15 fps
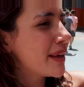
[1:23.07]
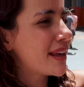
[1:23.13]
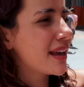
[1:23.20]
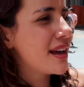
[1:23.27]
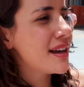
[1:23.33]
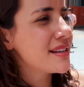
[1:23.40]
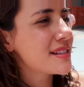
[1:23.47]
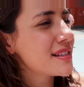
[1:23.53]

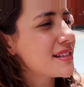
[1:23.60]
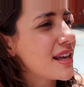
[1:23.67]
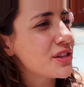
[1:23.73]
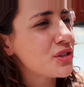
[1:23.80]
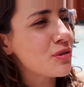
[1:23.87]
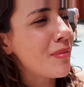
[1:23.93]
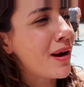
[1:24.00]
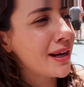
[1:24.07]
because it
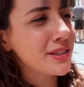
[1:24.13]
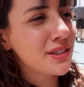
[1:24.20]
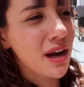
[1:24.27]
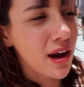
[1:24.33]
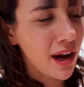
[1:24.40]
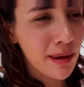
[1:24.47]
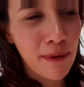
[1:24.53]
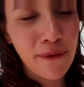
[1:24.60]
says you might
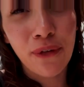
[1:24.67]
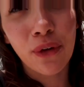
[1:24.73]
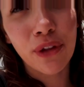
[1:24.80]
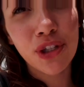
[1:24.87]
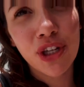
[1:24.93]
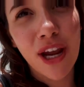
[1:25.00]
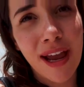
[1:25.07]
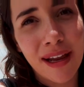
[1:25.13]
die before
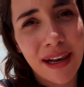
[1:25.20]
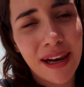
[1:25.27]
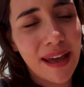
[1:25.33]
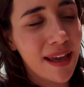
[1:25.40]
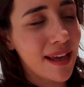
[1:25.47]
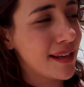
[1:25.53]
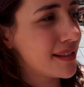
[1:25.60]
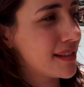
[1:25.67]
the check
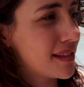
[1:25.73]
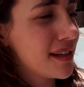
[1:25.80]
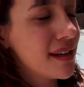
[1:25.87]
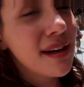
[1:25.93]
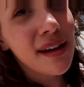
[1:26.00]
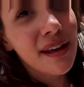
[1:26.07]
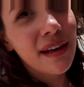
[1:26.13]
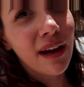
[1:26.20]
clears.
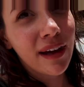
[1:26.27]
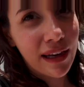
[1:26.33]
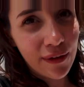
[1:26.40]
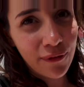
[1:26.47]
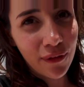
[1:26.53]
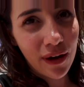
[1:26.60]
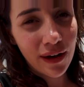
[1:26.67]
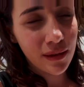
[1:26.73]
Lucky
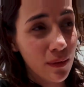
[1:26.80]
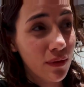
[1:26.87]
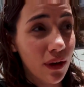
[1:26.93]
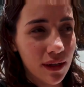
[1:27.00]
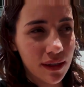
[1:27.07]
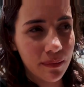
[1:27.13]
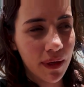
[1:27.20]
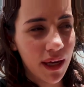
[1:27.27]
for us, we've
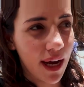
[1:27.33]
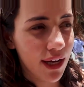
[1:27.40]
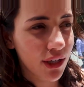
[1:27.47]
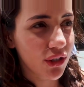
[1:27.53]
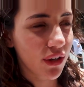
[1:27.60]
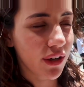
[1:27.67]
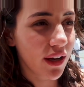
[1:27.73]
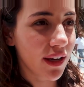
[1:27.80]
got some
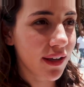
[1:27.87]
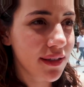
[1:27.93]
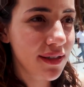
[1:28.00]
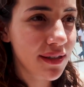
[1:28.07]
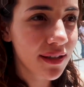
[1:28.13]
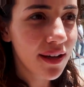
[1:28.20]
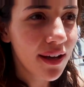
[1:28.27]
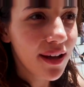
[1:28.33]
cash on
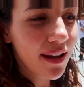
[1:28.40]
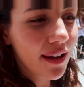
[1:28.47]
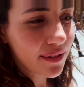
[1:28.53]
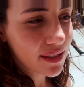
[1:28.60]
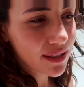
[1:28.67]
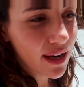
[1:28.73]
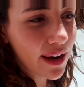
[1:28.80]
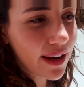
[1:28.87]

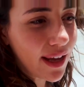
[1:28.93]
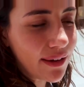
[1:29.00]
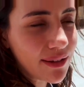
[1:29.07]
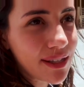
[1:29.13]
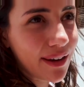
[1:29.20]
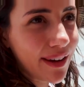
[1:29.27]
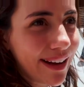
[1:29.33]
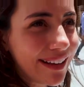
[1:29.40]
us. Standing
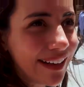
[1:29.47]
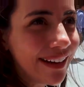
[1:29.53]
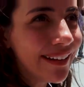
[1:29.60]
outside